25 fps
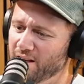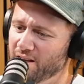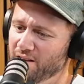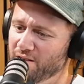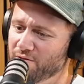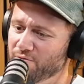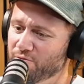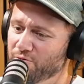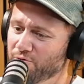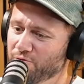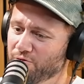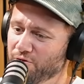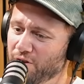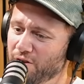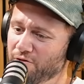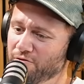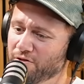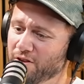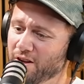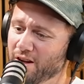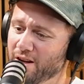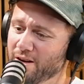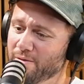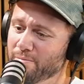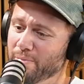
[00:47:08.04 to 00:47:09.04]
buddy. Yeah.
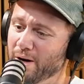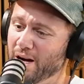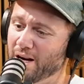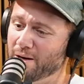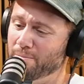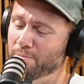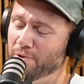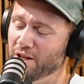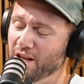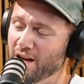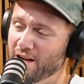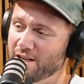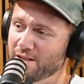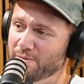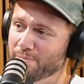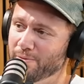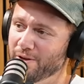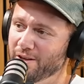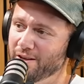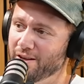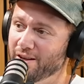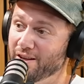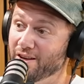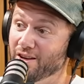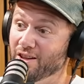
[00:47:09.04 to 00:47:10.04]
Fifteen buck
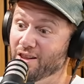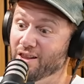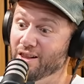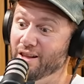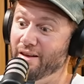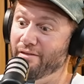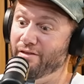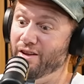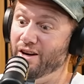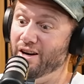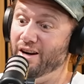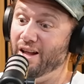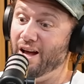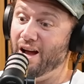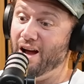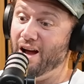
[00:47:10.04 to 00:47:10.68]
placement at eleven